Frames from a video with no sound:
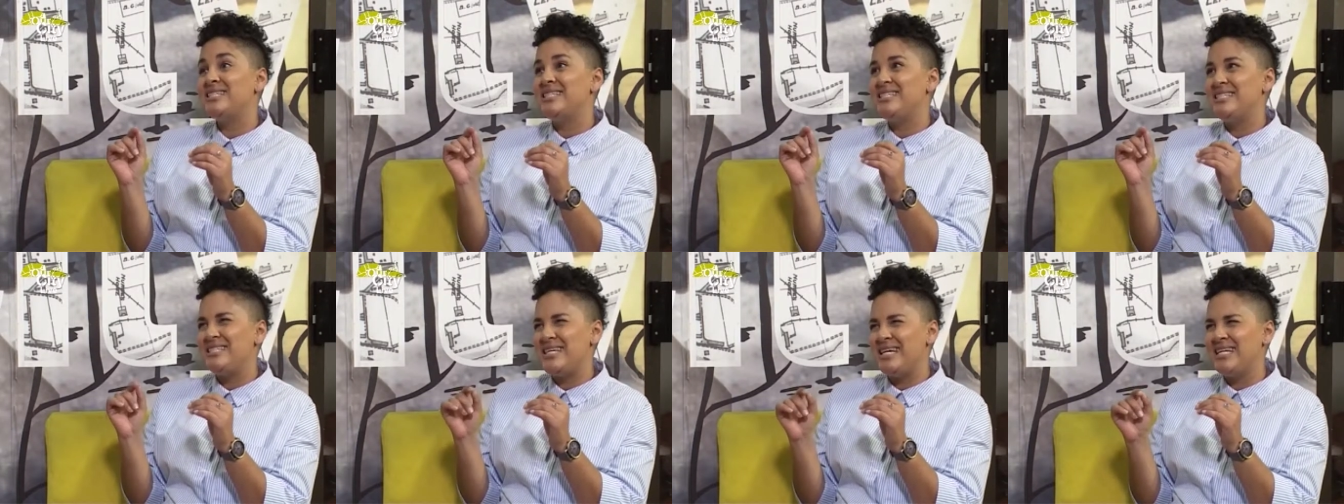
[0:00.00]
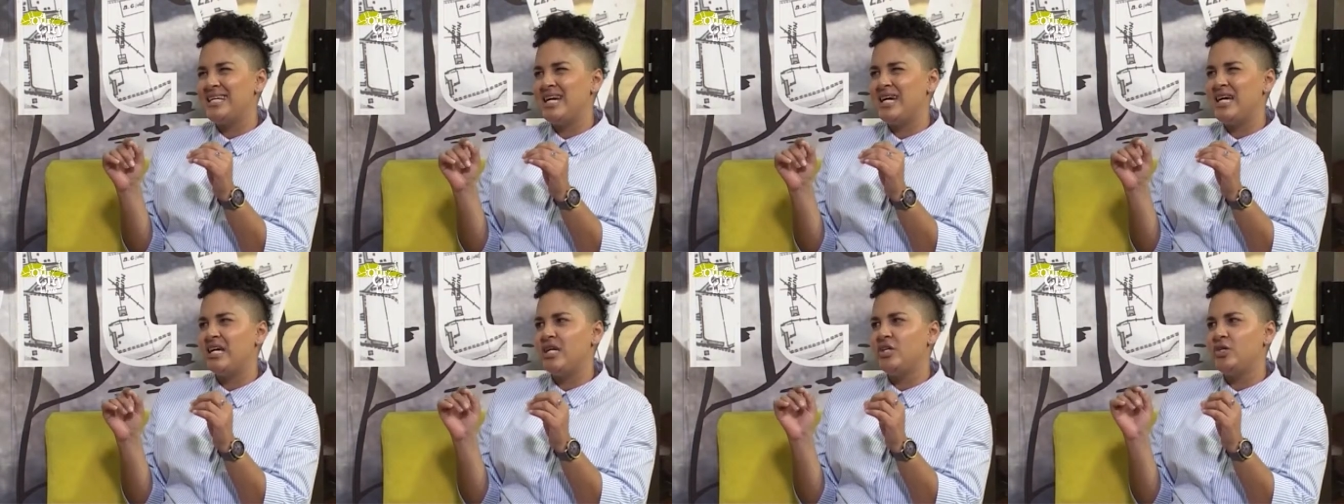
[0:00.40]
z
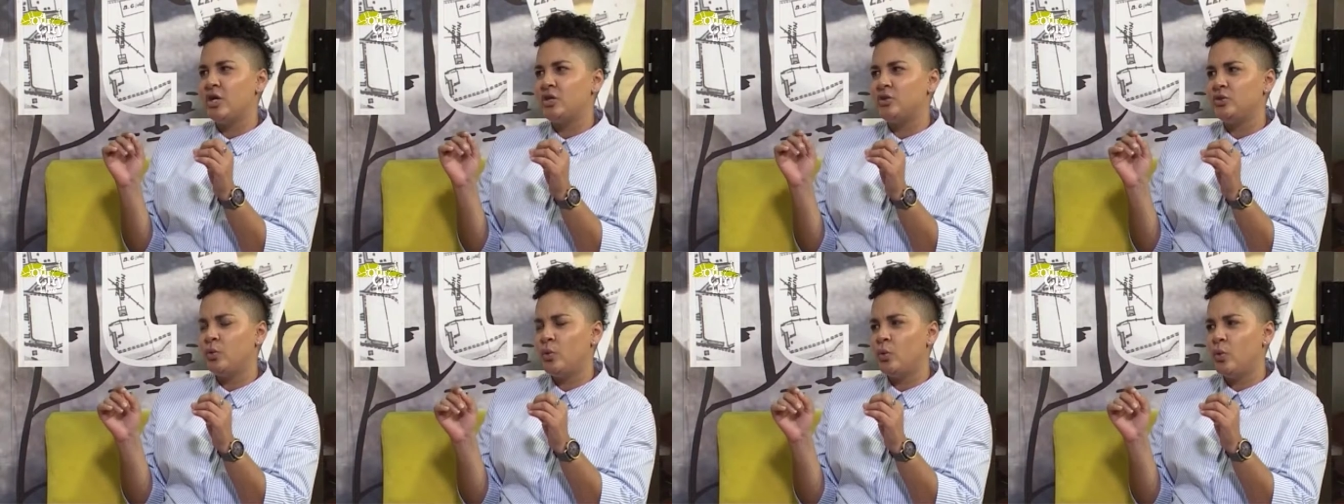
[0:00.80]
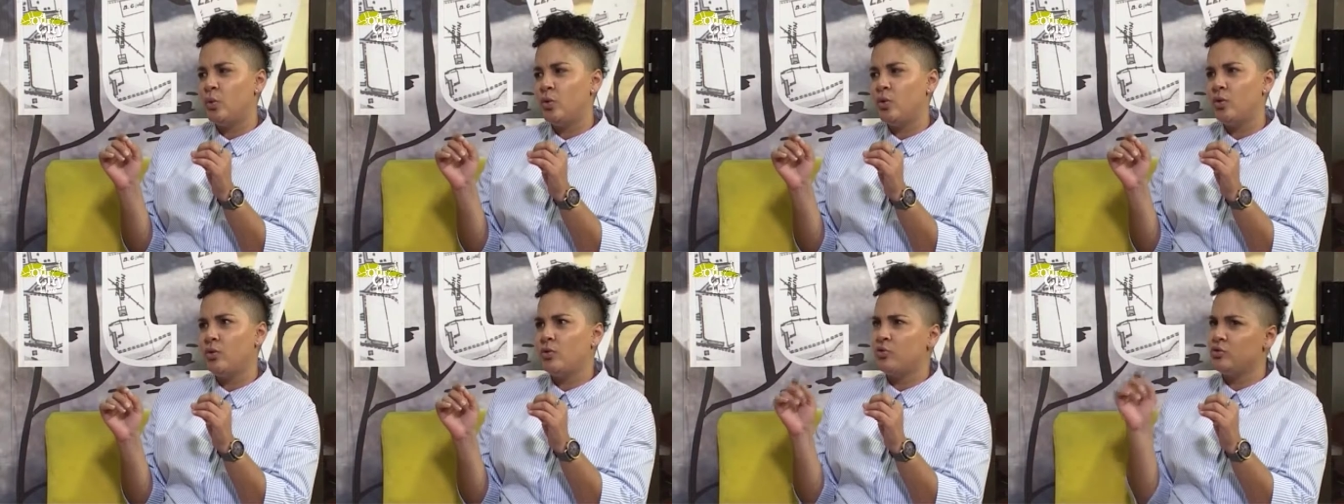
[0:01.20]
a dot
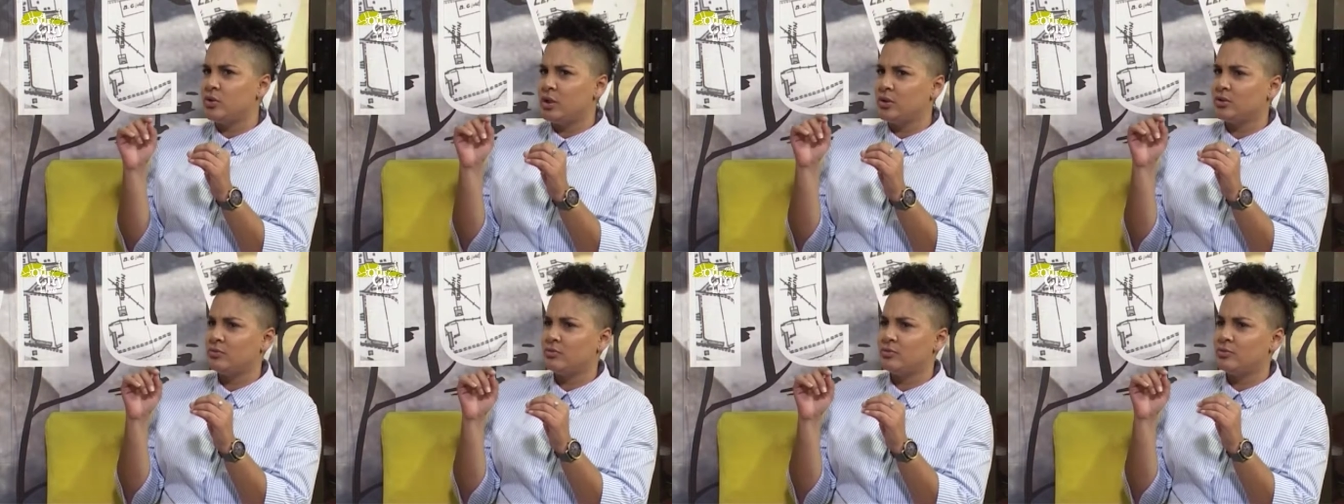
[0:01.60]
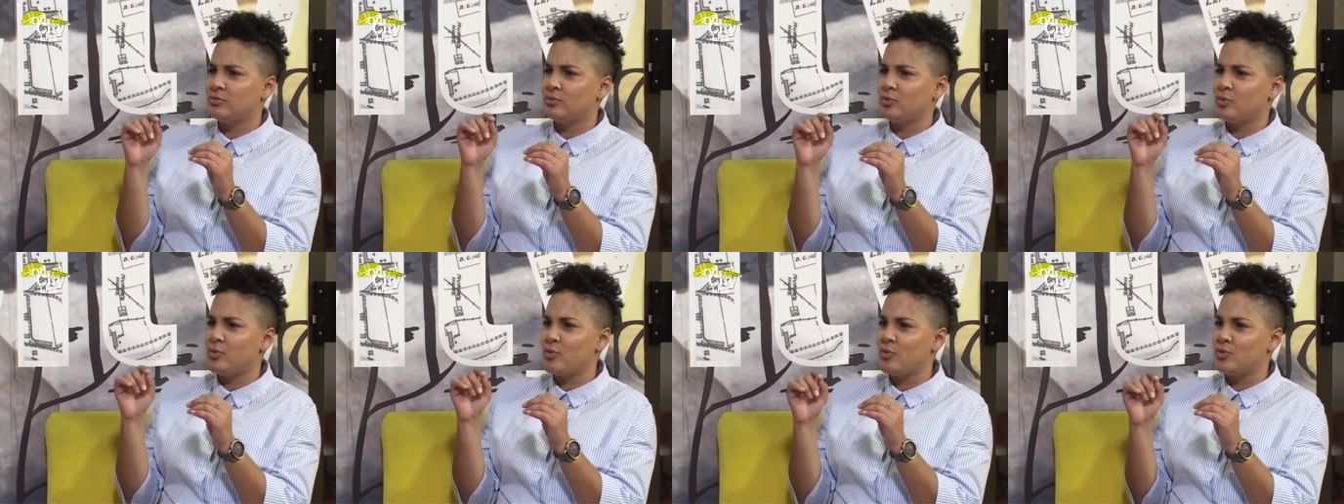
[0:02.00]
org or
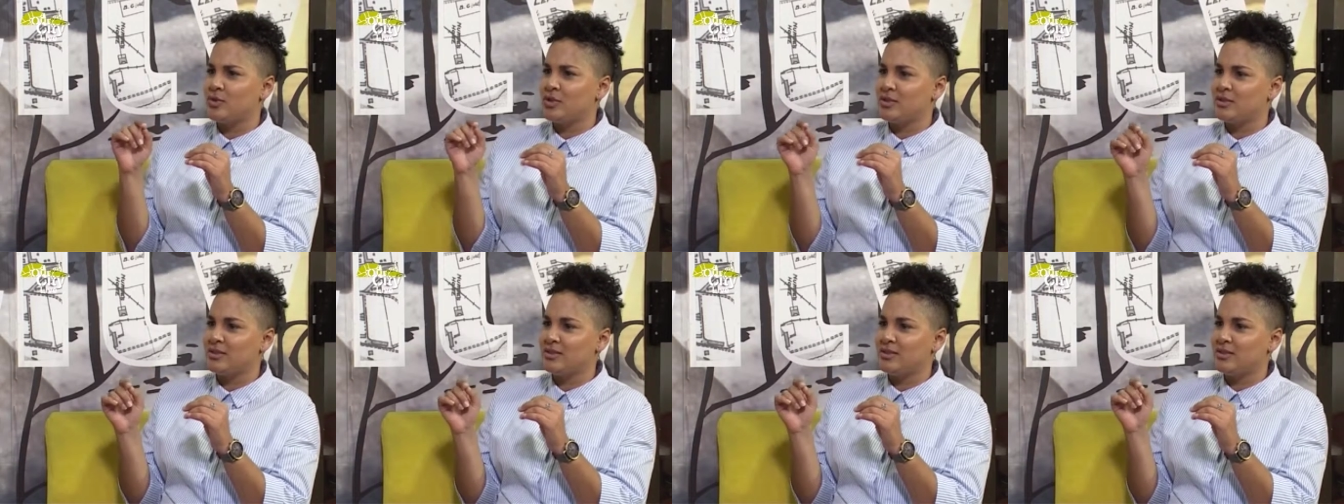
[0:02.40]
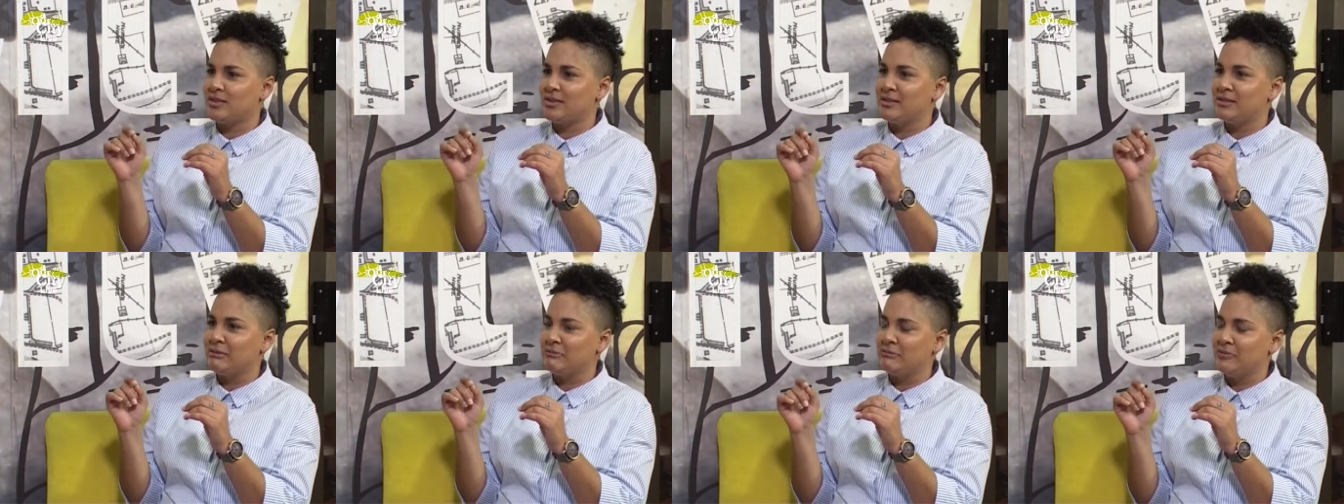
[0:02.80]

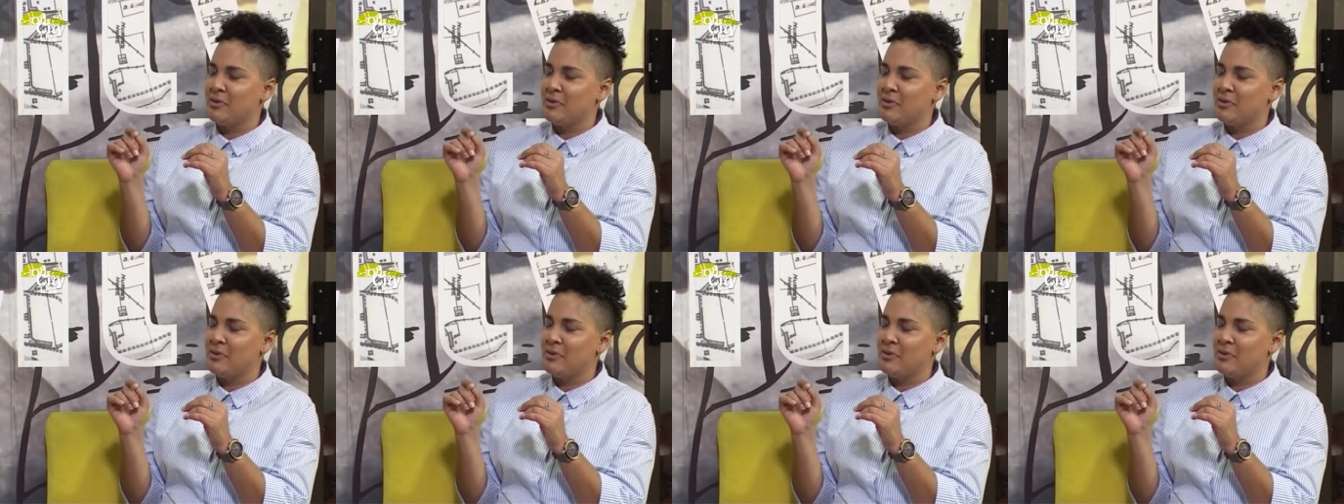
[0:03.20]
.org.za.